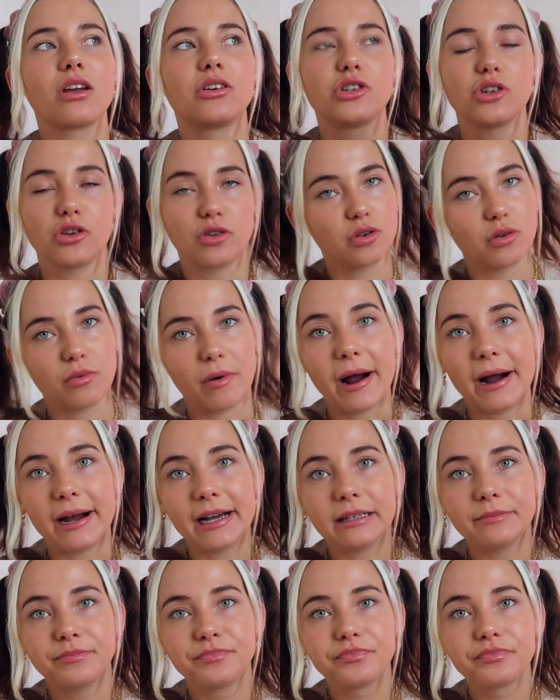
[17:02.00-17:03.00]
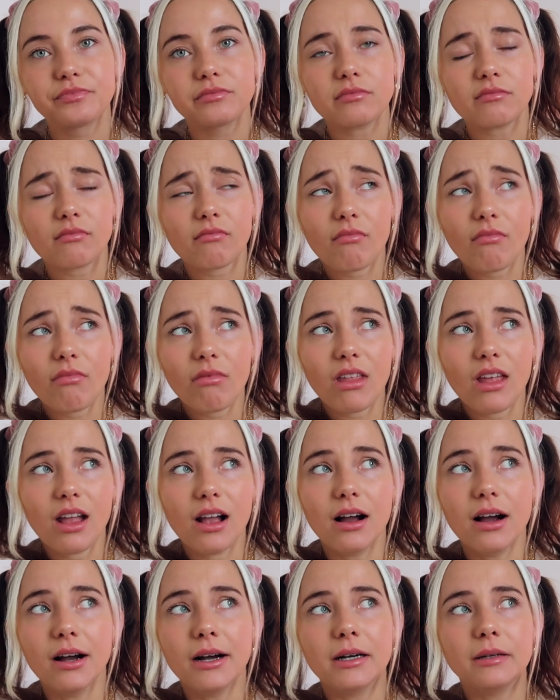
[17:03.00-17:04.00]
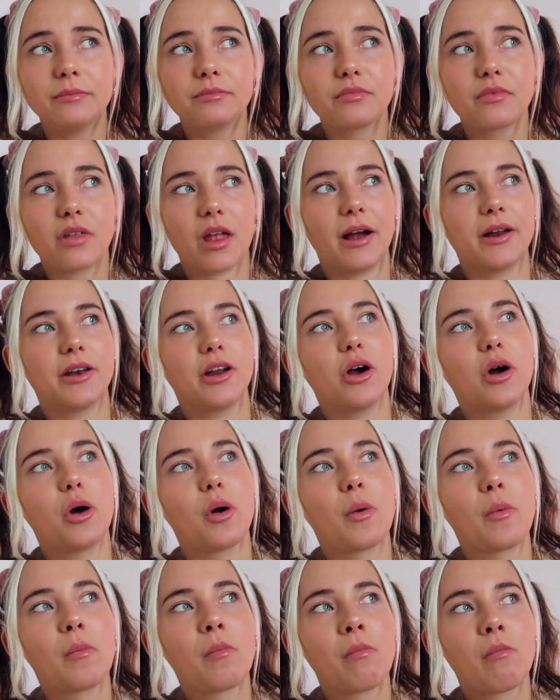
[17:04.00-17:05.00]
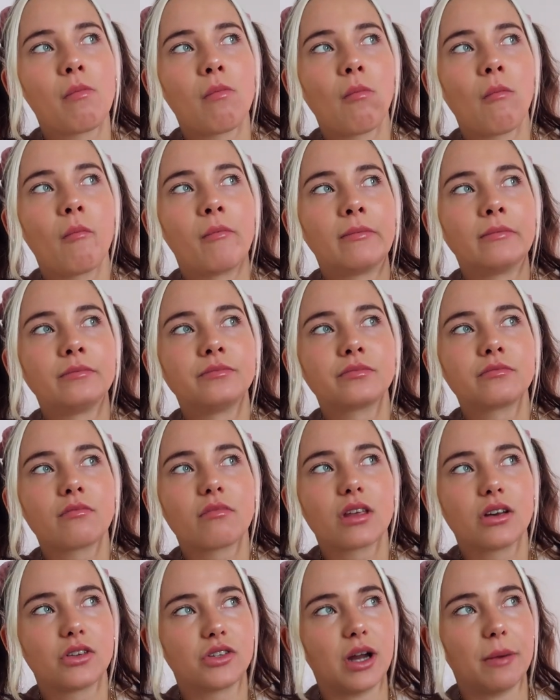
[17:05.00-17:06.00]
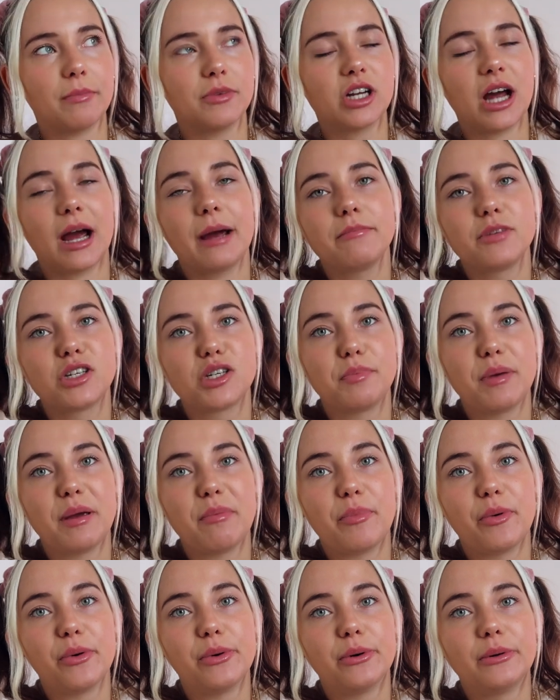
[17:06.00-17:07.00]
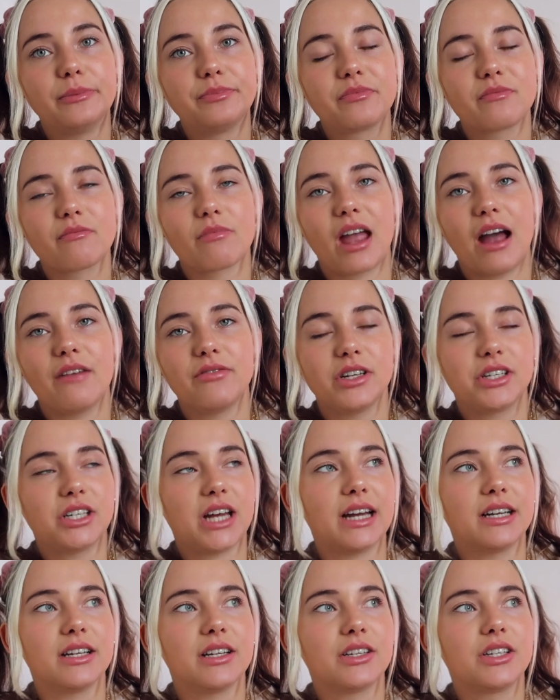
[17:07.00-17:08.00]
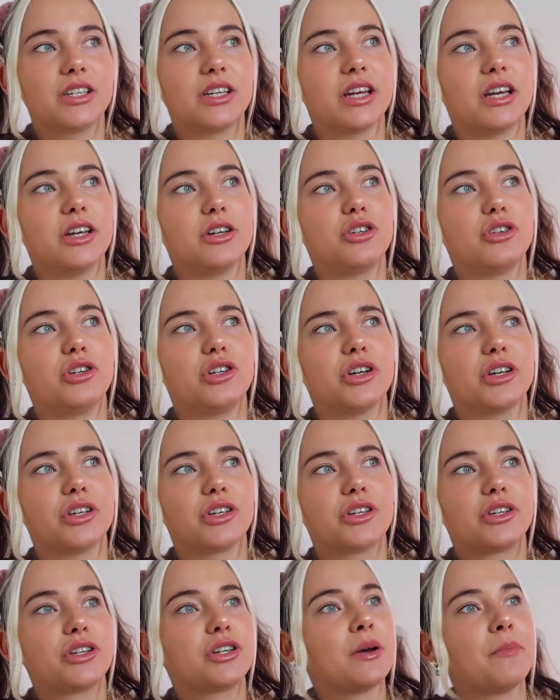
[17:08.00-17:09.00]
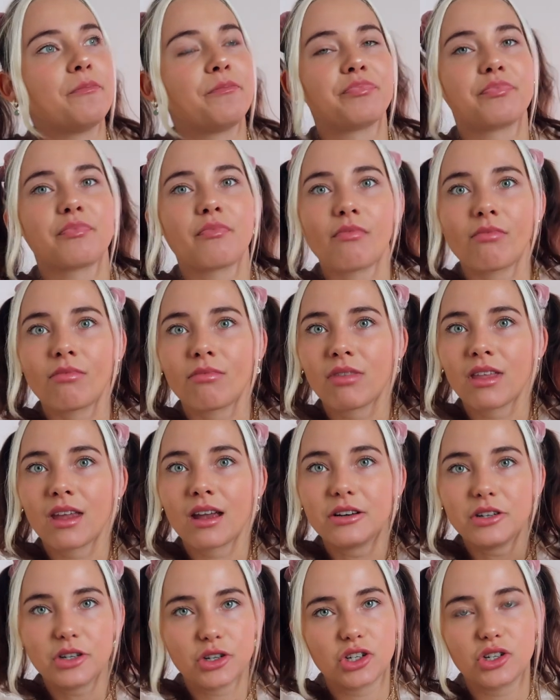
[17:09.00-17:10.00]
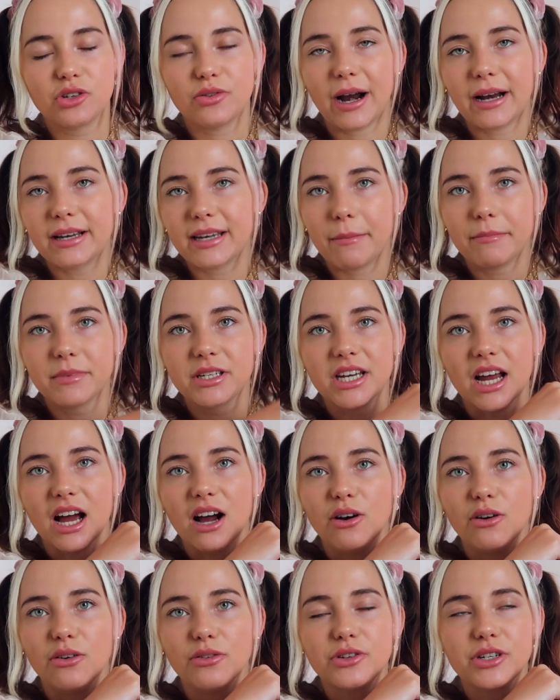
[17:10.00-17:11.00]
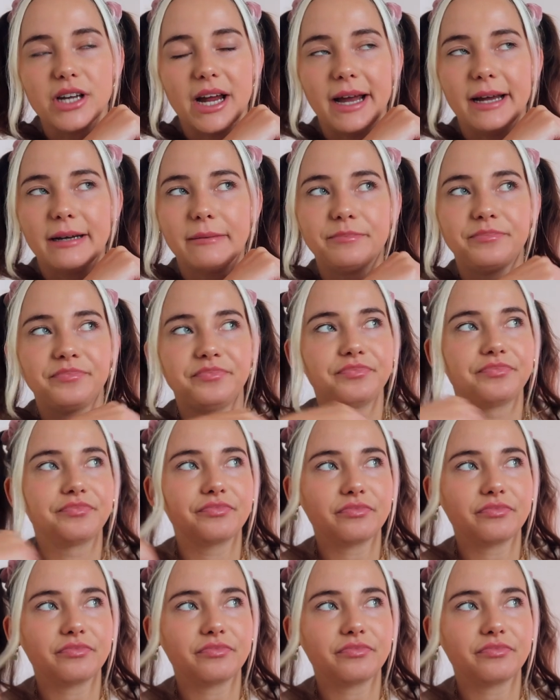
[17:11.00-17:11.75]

to cry. Um, I know sometimes people have the tendency to just distract themselves and